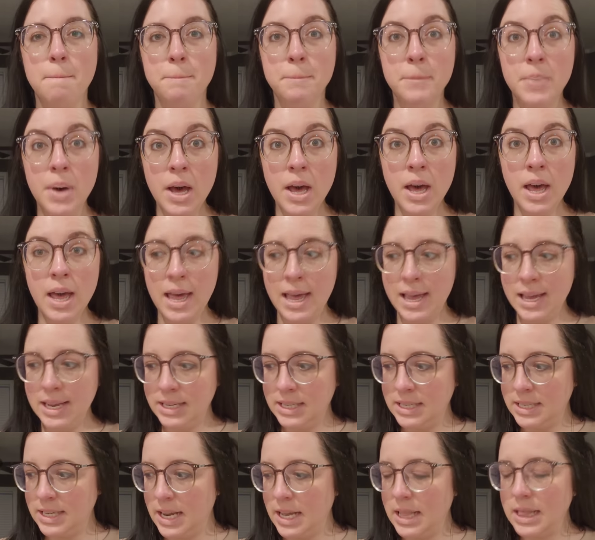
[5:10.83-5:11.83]

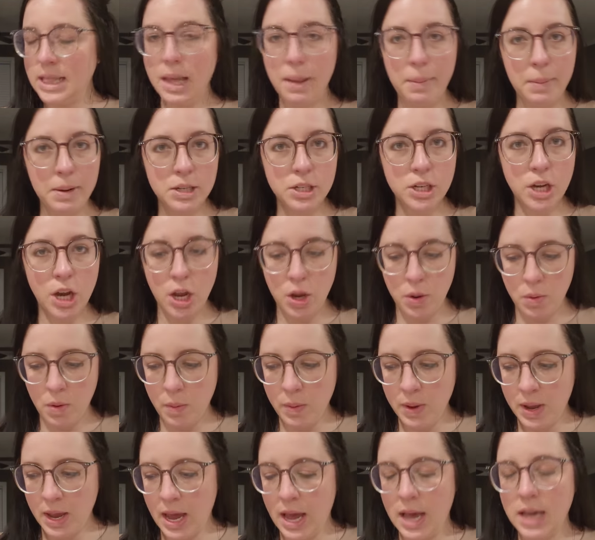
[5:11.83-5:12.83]
But let me show you
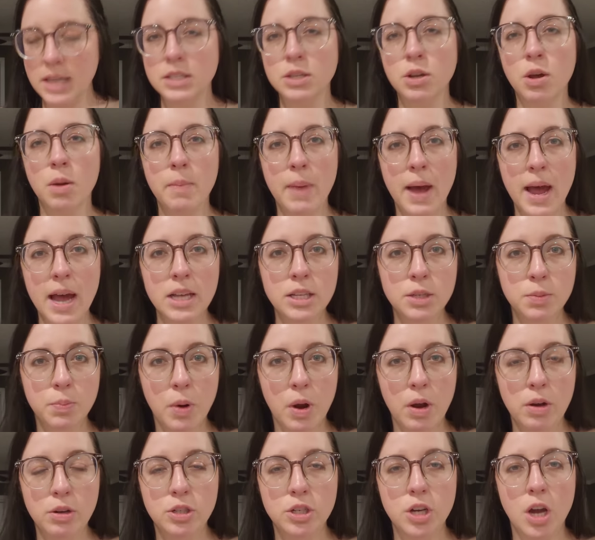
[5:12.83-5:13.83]
what we got. So at Bass
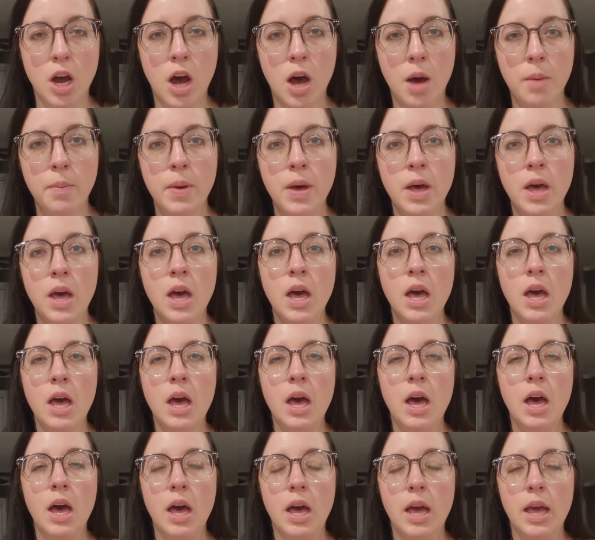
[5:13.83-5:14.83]
Pro Shop,
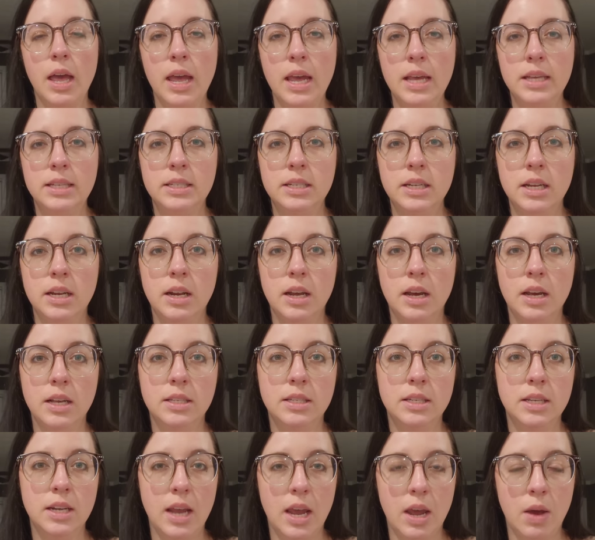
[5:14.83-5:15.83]
Easton,
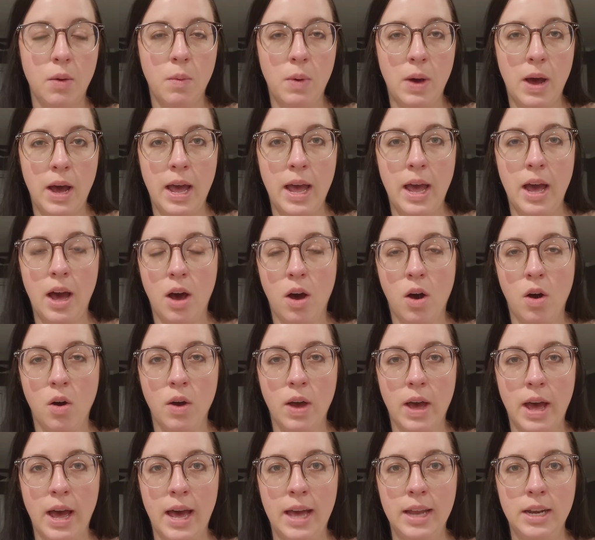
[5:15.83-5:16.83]
Hudson, and Wyatt
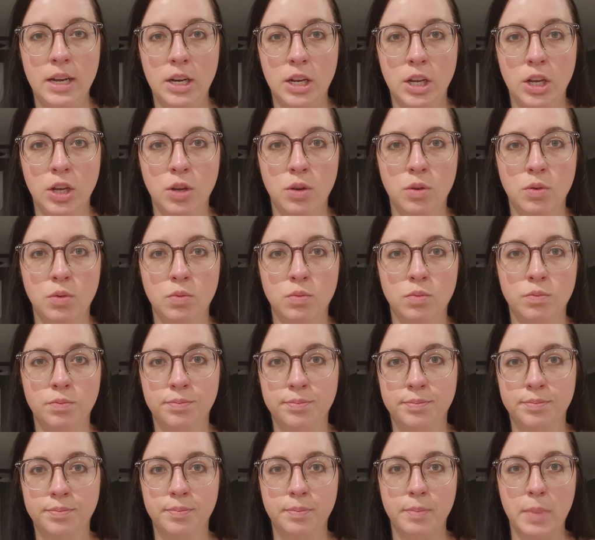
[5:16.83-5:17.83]
all got new
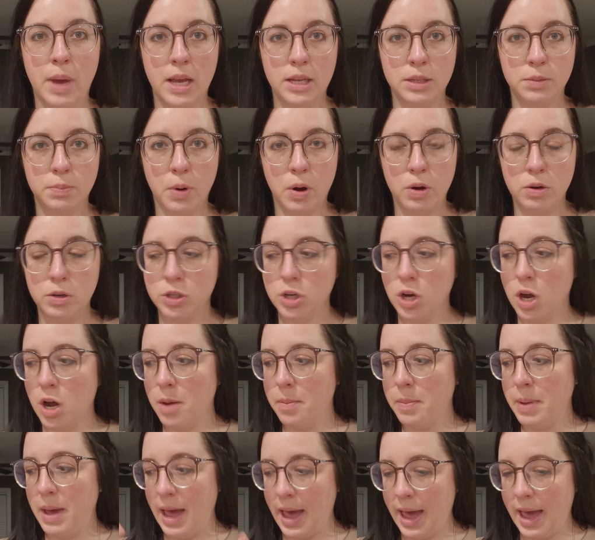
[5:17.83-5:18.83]
Bass Pro
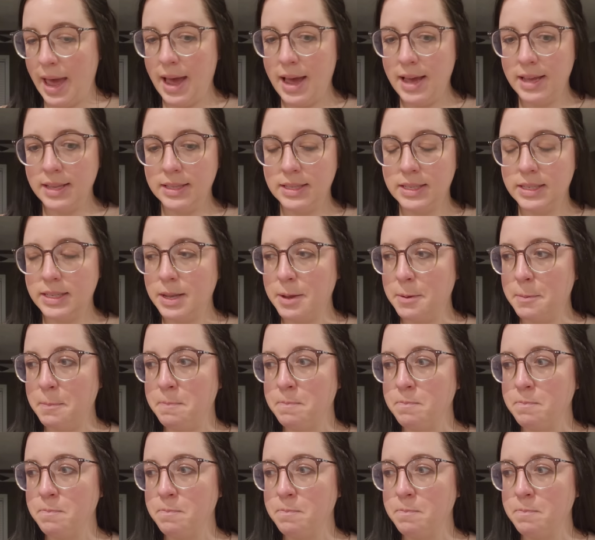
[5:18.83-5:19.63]
Shop hats.